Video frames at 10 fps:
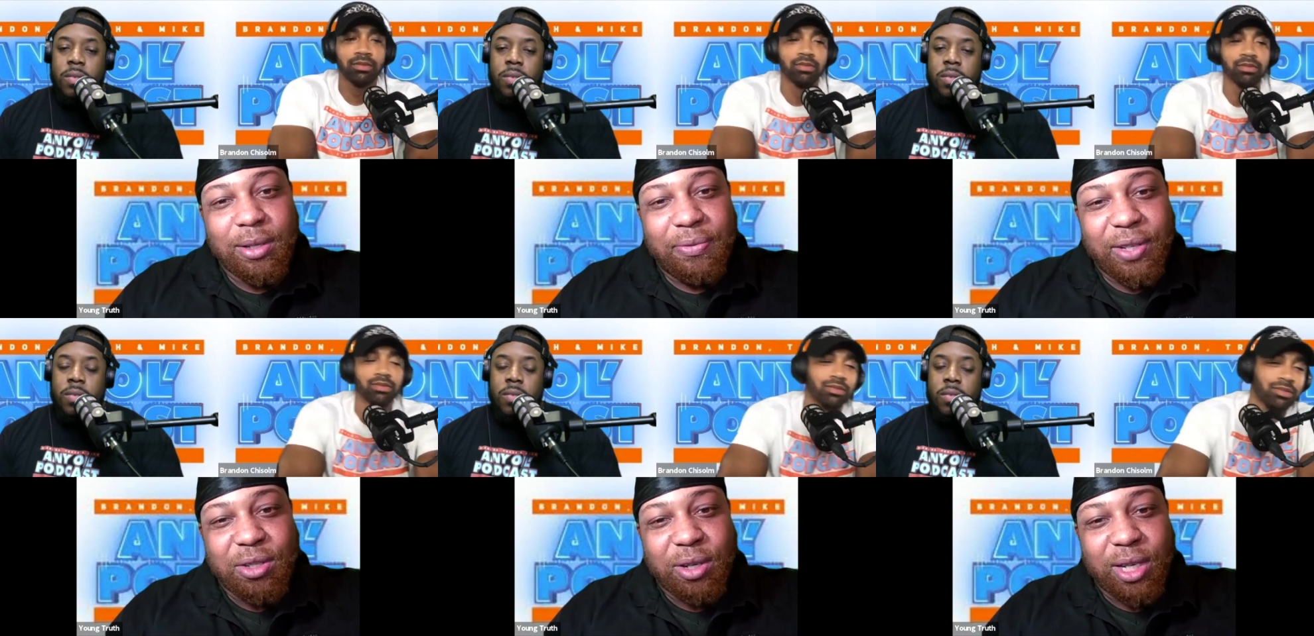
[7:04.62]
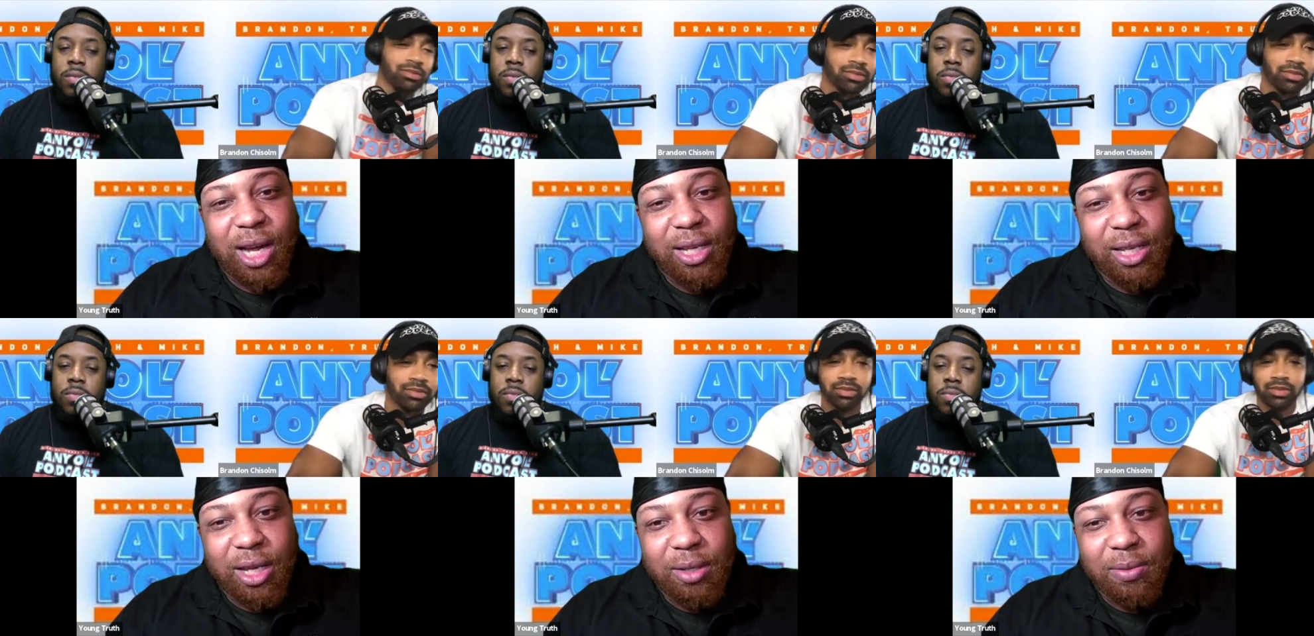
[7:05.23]
Speaker 1: featuring
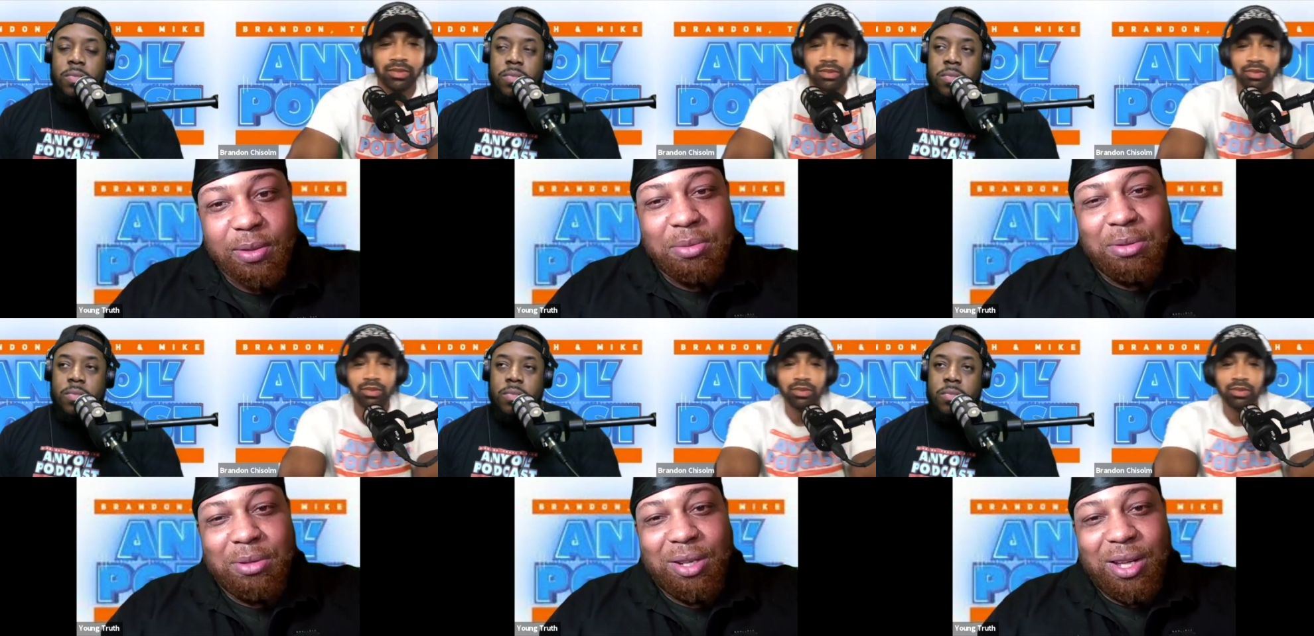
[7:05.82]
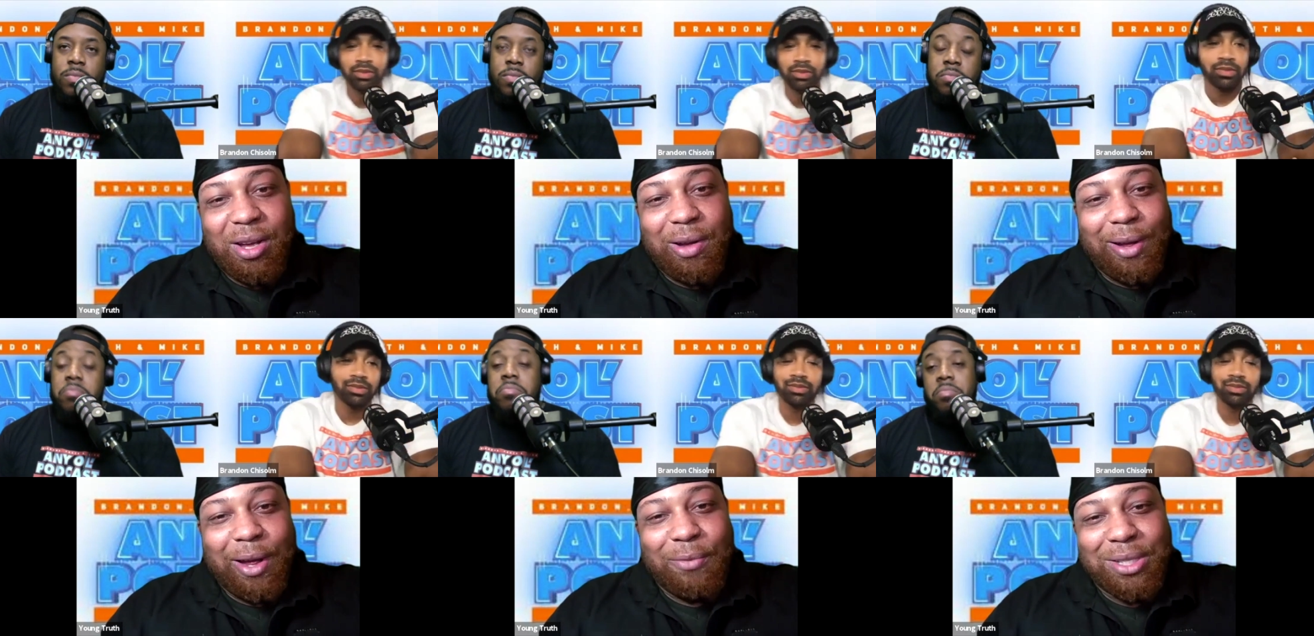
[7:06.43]
Kanye
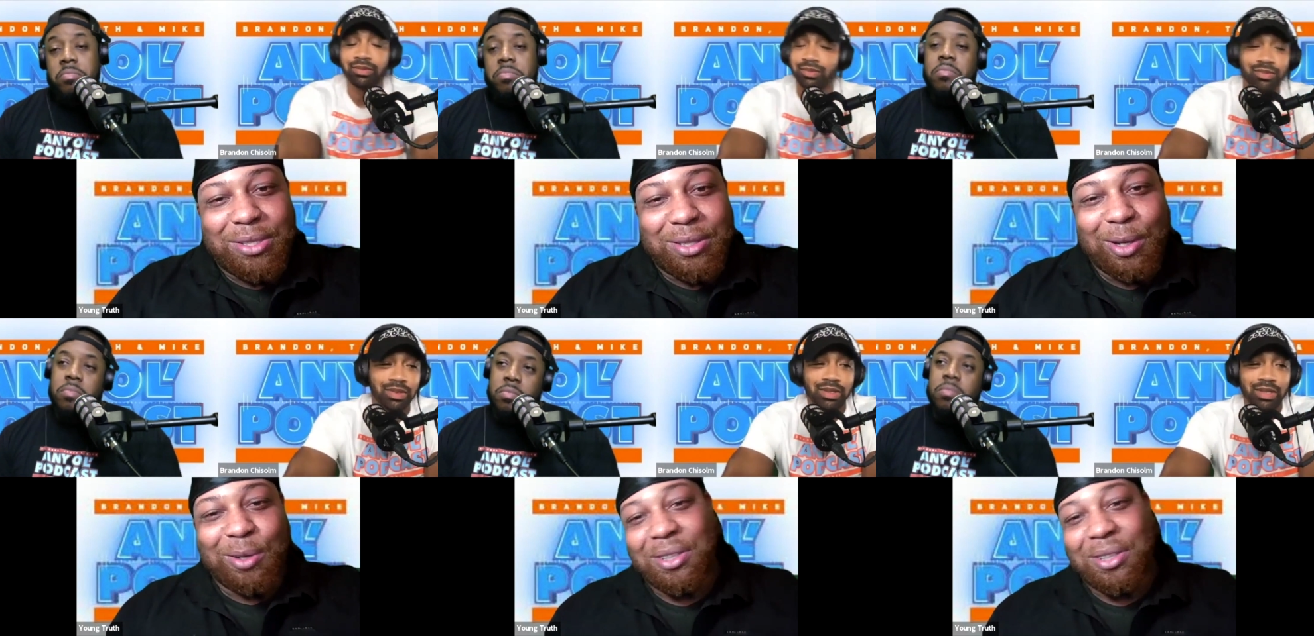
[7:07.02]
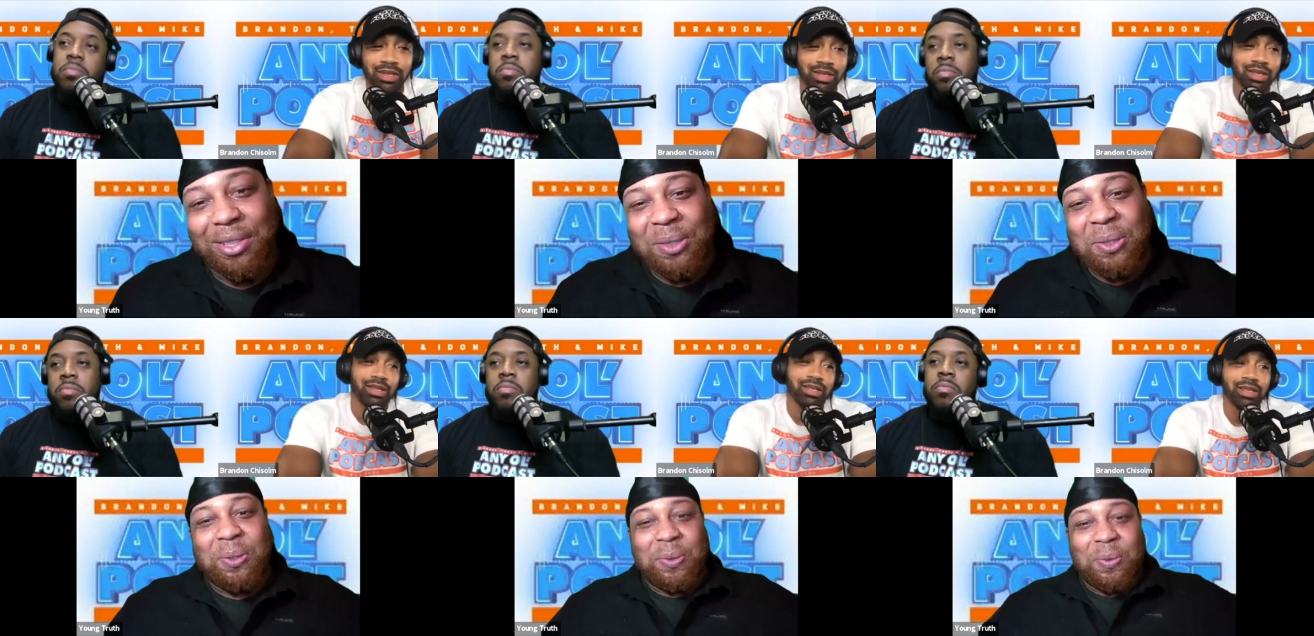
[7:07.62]
every song.
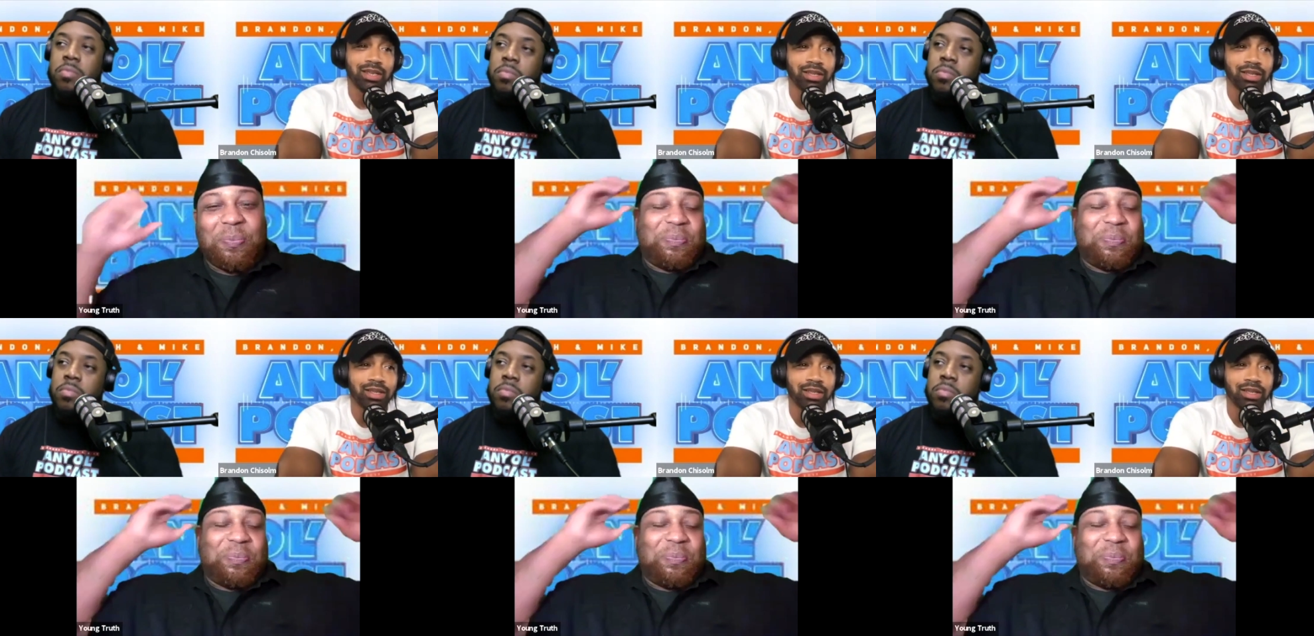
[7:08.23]
Yeah.